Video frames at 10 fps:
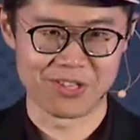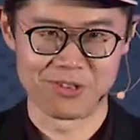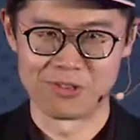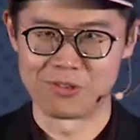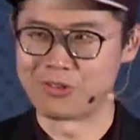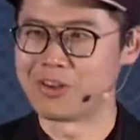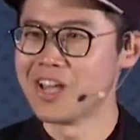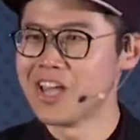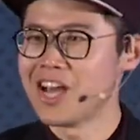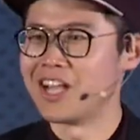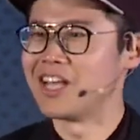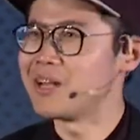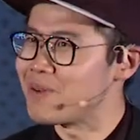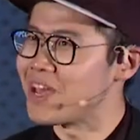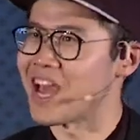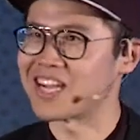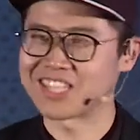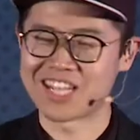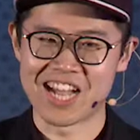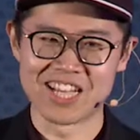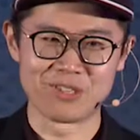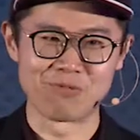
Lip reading: to do a little bit exercise,